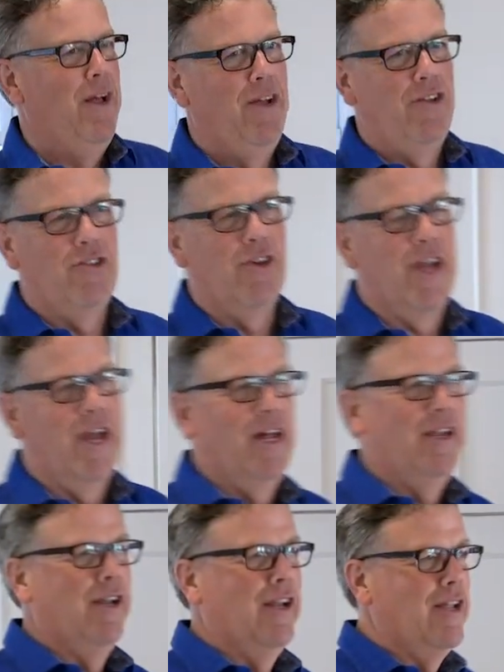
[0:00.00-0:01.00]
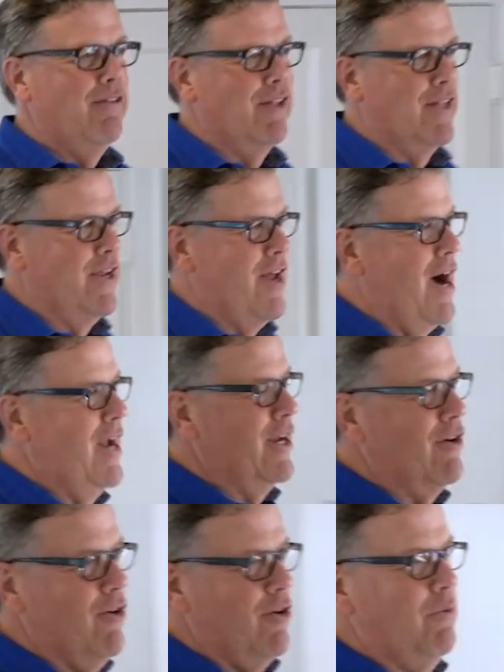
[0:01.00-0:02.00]
So again, leaving the dining
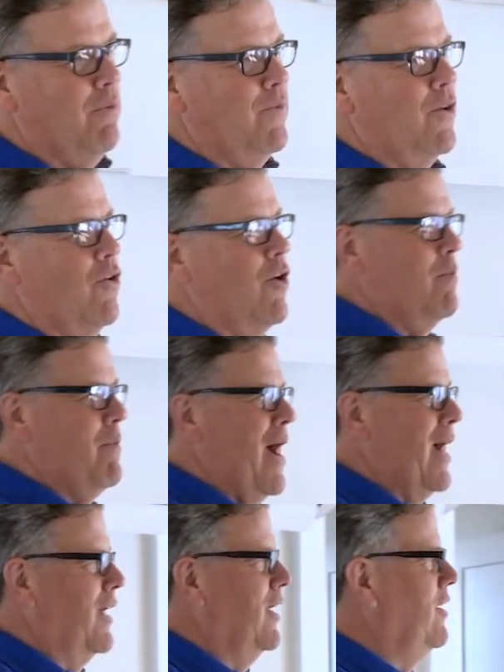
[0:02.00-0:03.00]
room, going back into